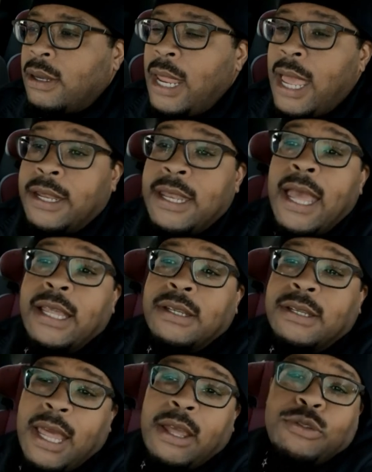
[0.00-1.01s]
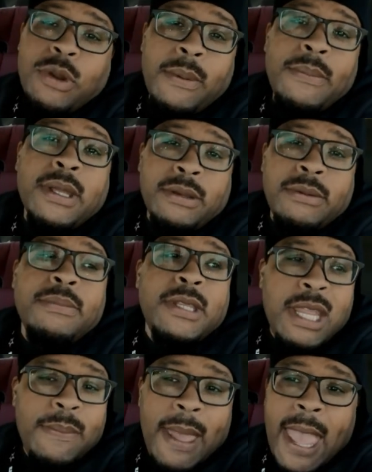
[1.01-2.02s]
Yeah, that that's what I meant.
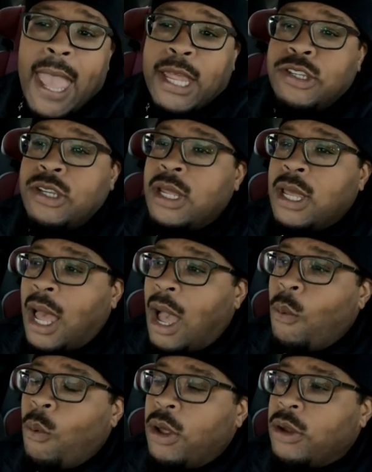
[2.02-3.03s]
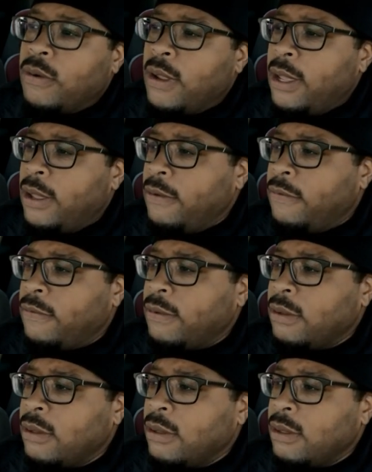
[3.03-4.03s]
Debadged. I wonder if
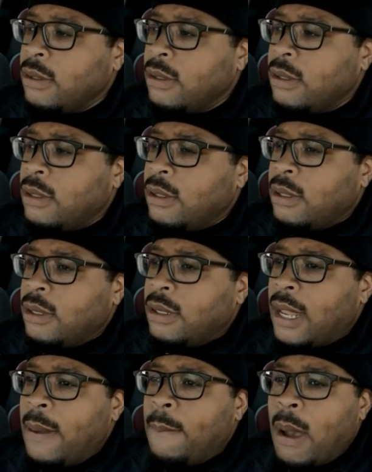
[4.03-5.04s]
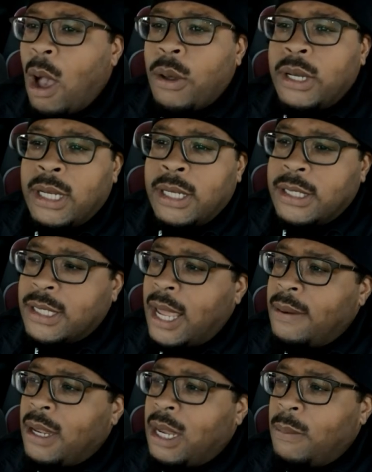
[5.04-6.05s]
they bought it in the
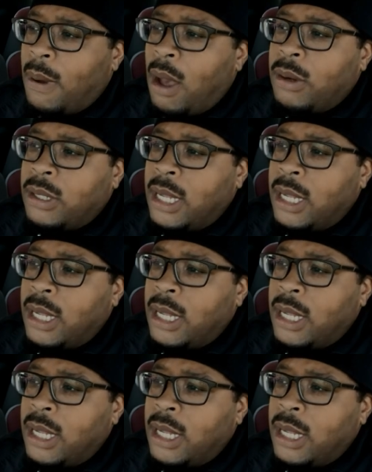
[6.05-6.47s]
same day they bought it.